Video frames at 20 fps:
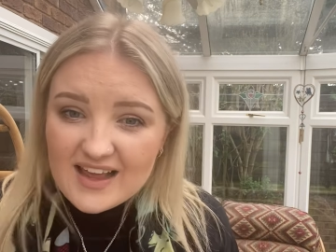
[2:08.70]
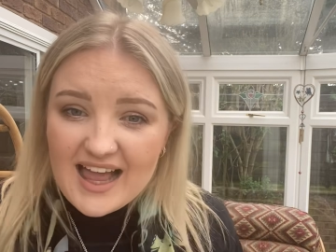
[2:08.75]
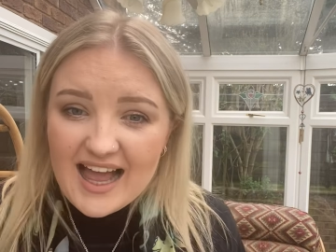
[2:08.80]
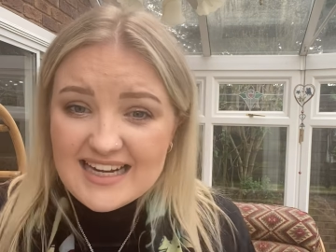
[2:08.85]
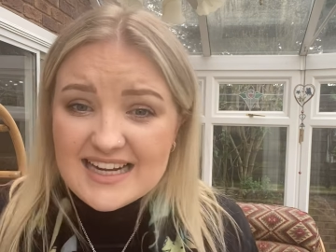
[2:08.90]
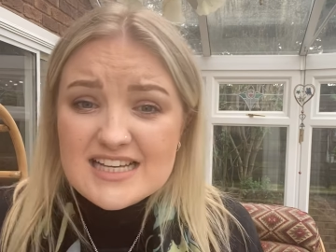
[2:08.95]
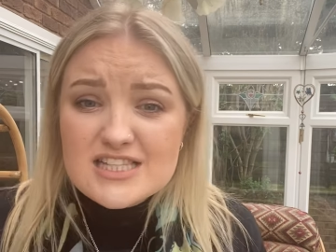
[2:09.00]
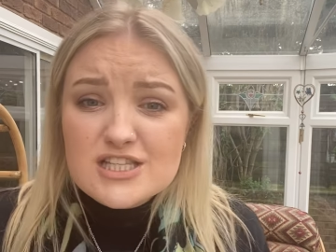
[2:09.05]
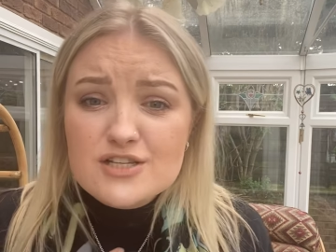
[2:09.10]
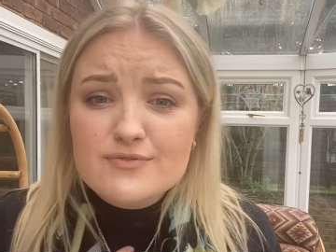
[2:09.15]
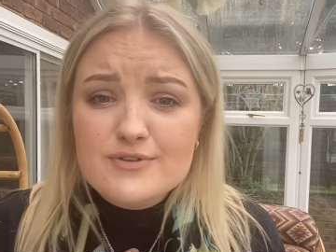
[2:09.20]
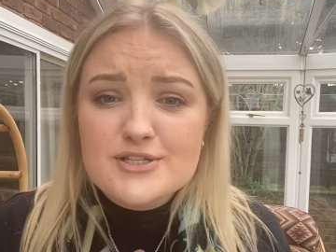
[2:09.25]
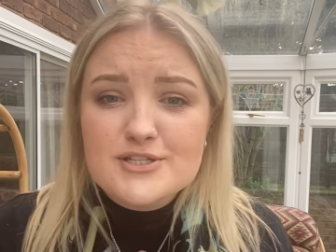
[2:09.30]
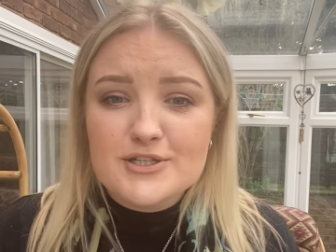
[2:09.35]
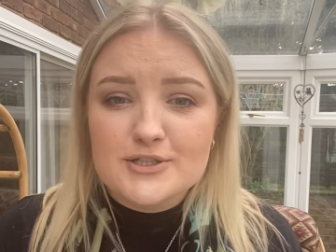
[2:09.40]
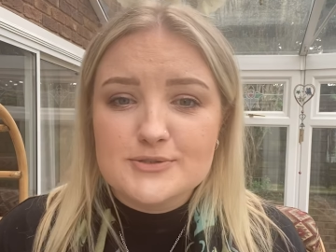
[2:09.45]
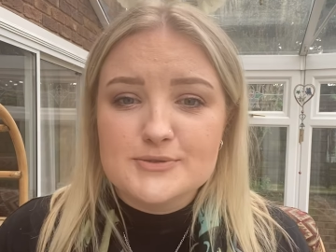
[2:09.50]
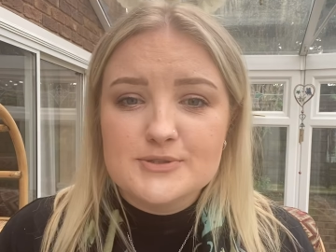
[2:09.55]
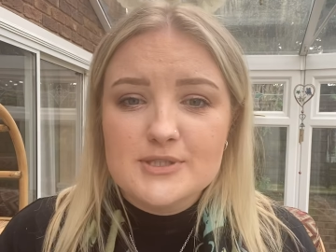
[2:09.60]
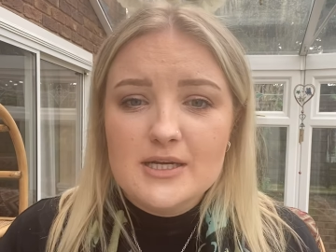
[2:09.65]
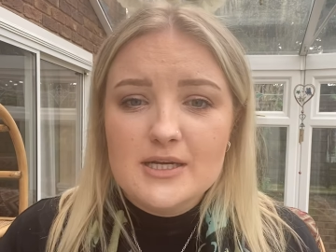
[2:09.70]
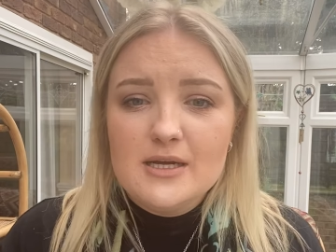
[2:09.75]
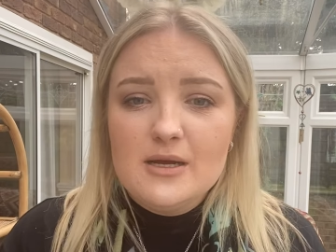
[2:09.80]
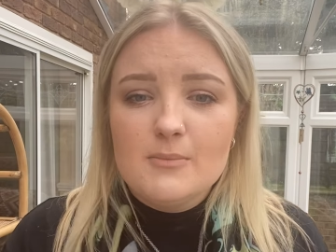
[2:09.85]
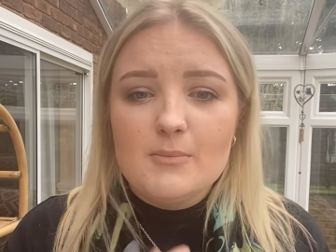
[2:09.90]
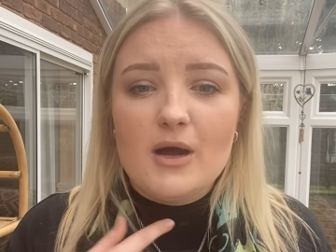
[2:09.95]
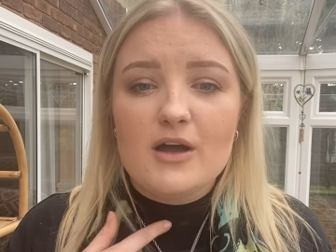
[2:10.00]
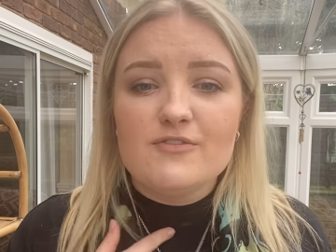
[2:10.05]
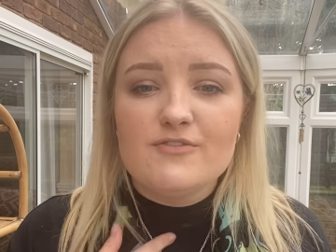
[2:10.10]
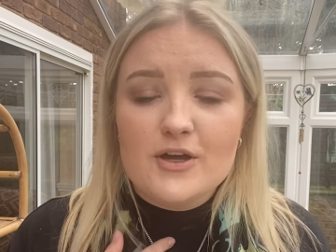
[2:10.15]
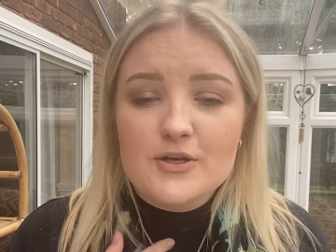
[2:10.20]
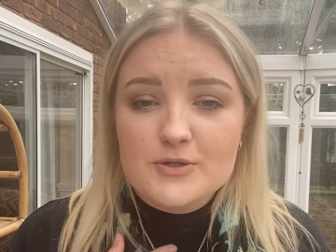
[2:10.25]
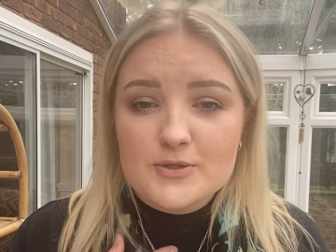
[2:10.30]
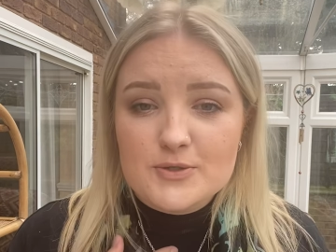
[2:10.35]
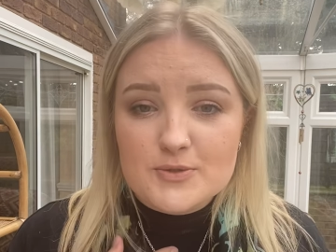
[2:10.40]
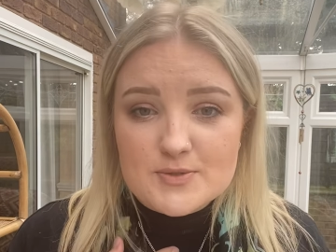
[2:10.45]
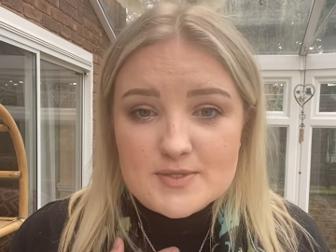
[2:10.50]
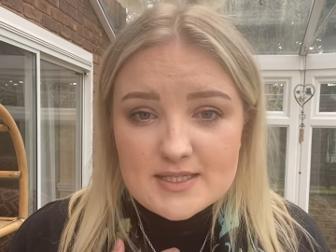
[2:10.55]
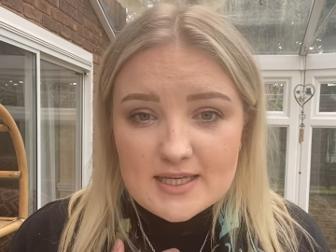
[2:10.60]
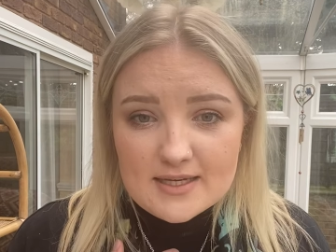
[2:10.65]
And as a result, my vocal
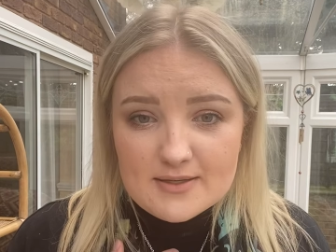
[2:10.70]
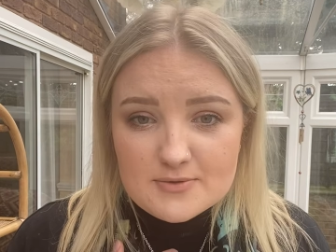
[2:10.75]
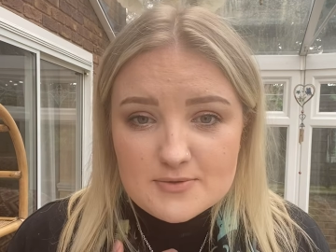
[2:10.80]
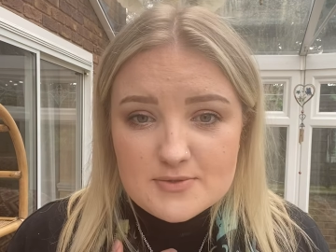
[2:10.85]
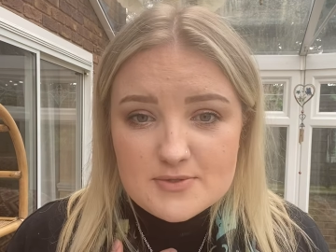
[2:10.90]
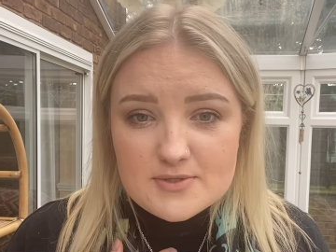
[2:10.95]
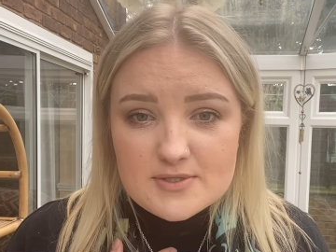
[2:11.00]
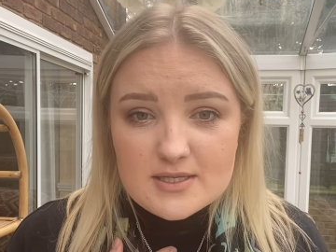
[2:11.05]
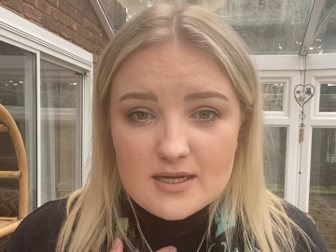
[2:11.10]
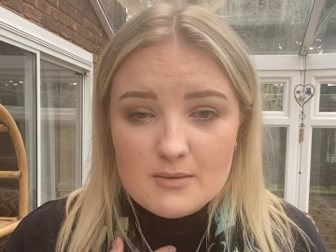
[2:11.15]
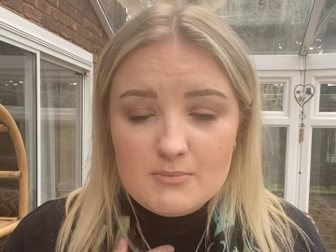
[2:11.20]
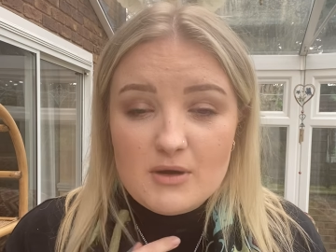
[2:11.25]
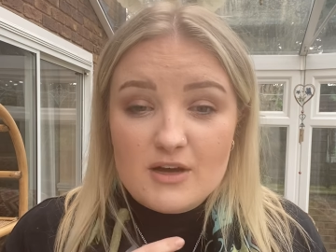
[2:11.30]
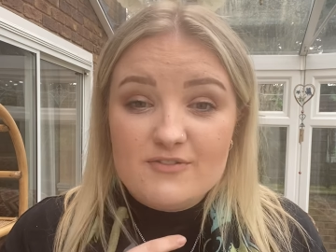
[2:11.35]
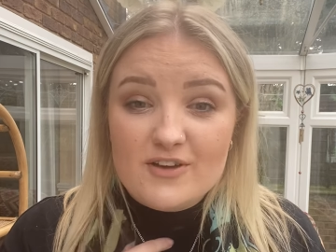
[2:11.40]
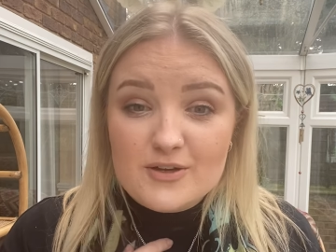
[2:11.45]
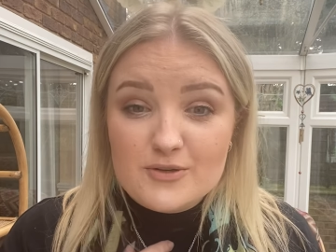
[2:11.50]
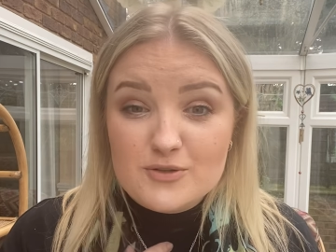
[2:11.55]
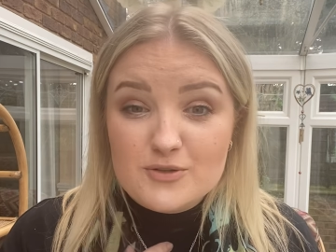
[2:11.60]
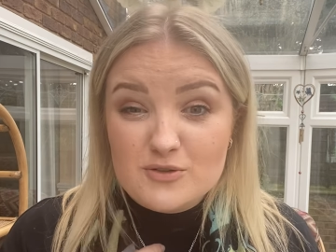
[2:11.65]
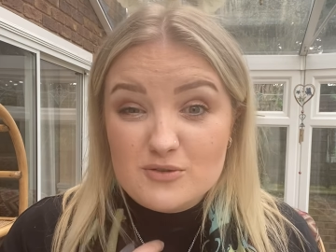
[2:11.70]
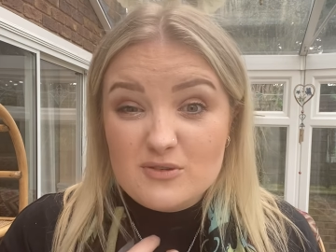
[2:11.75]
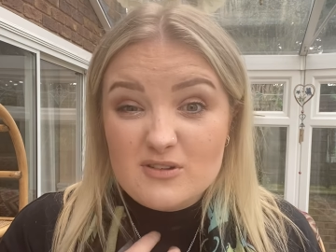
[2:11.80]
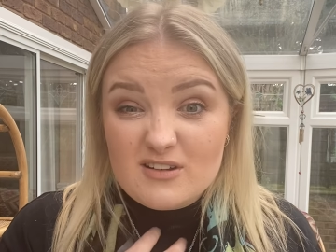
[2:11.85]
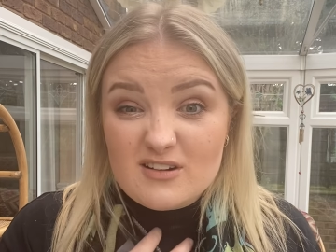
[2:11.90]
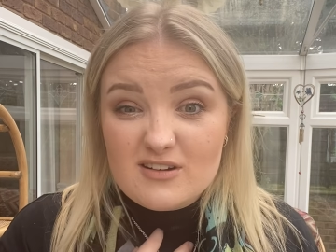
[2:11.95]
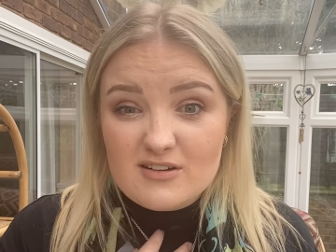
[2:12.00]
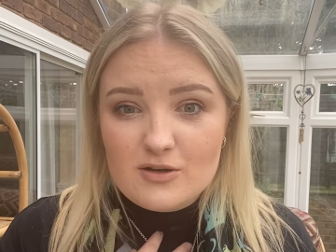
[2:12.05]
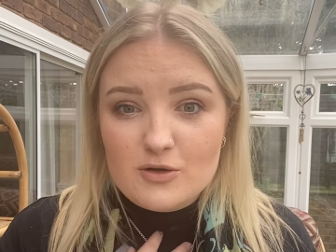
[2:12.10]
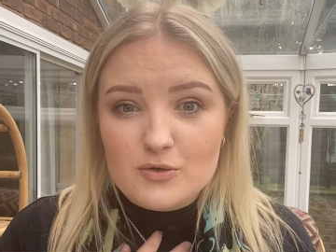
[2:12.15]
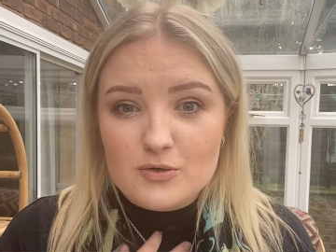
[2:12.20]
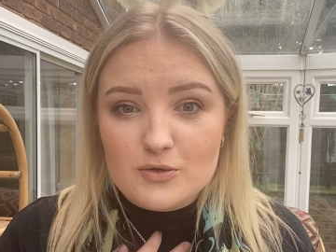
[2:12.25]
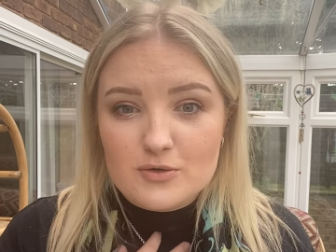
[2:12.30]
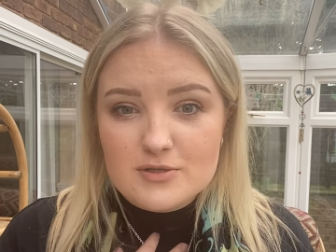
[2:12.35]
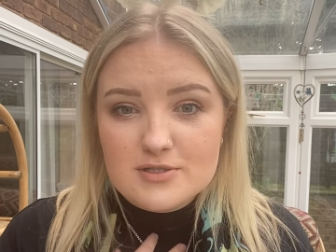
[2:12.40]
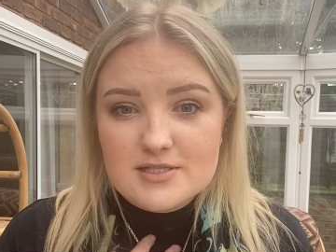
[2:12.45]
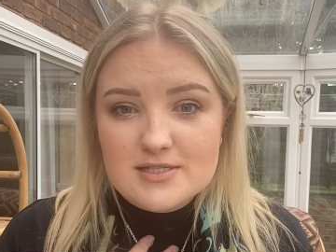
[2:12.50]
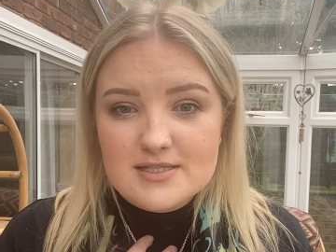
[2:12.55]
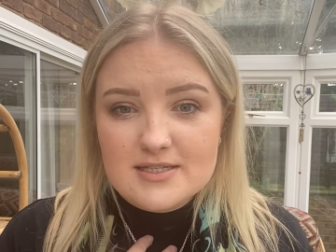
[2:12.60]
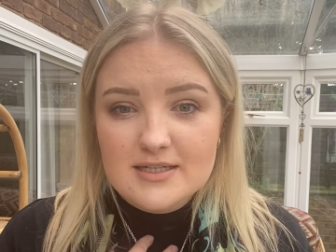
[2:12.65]
skills and my vocal
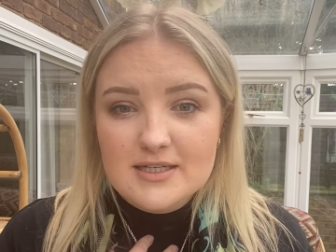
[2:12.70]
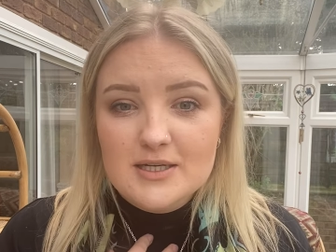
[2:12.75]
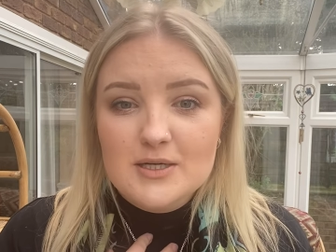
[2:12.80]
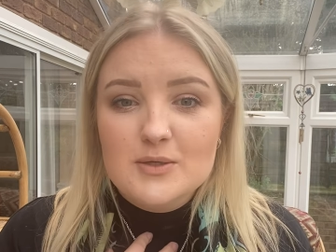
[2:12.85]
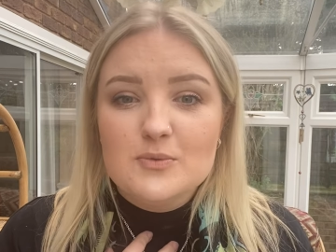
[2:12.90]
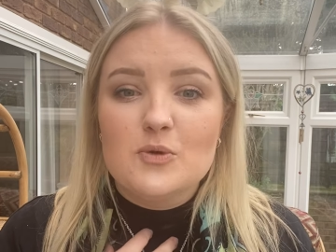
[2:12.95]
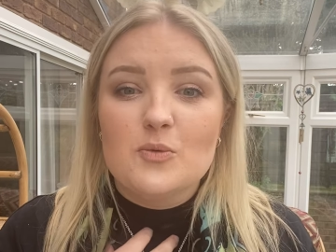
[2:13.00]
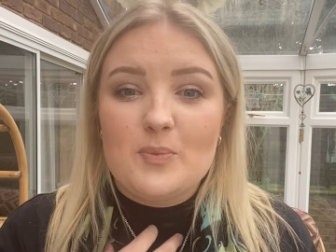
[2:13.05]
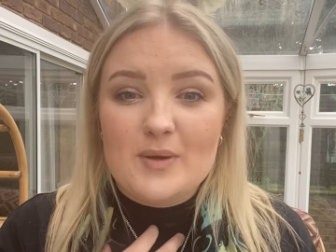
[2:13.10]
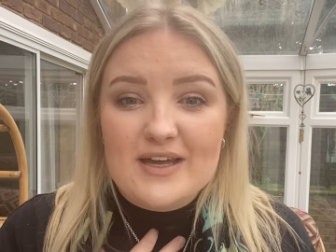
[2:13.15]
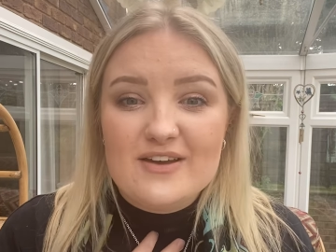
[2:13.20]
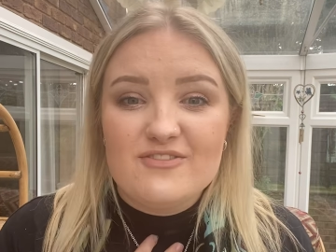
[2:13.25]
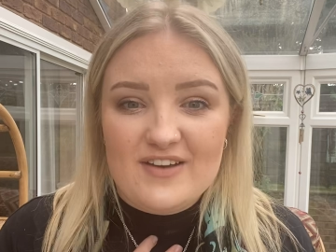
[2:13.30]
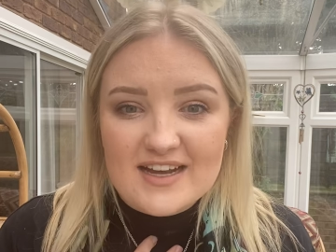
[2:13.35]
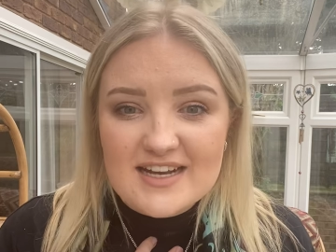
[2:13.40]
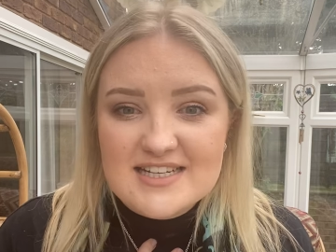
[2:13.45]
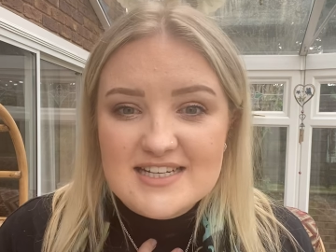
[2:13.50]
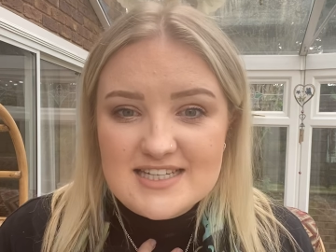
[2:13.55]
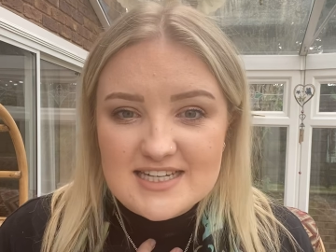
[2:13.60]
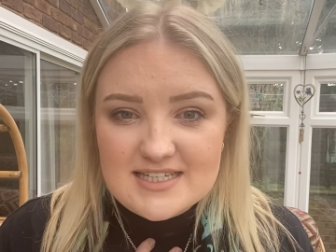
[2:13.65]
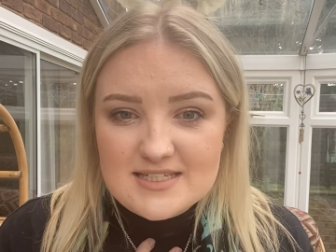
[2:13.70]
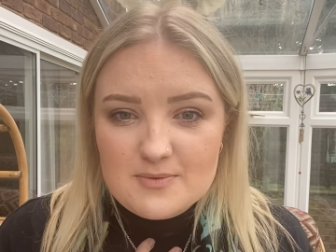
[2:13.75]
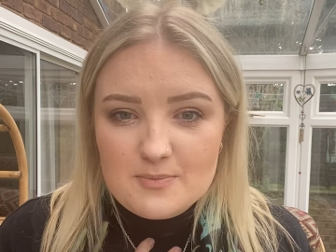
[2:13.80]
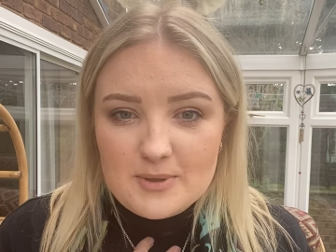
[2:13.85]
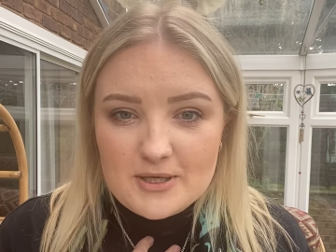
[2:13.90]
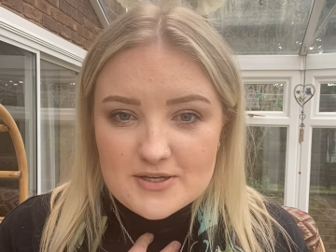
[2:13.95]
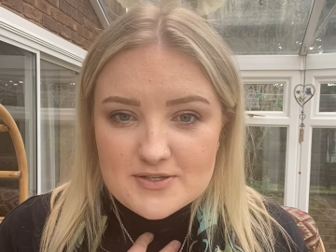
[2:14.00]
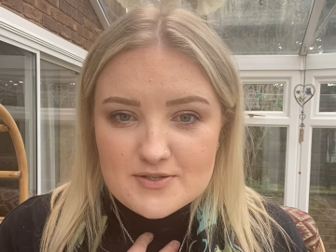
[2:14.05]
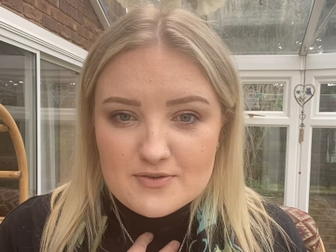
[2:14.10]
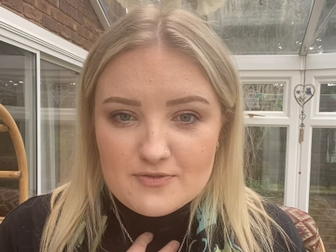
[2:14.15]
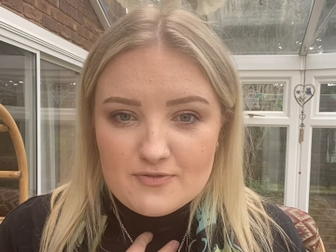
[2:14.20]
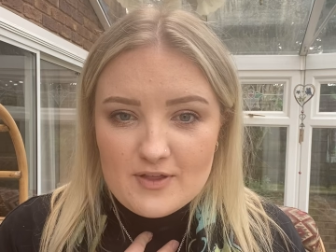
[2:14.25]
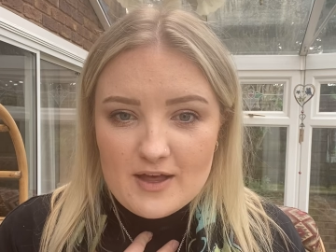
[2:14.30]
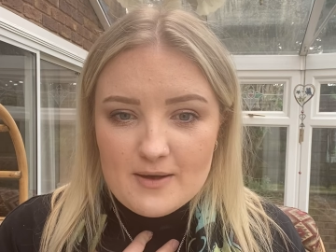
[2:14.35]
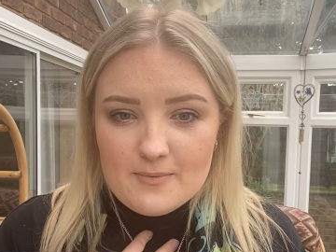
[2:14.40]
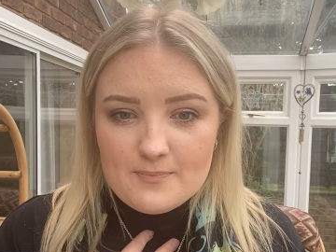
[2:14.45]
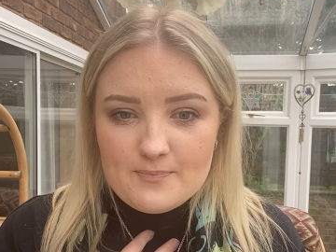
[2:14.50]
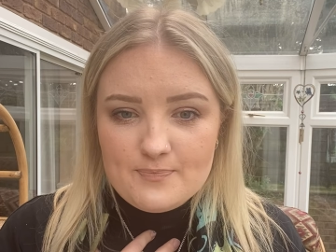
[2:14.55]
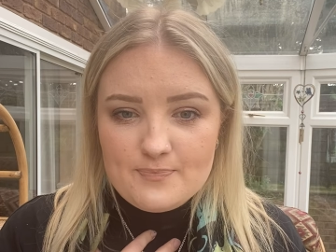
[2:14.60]
cords will be affected because of that.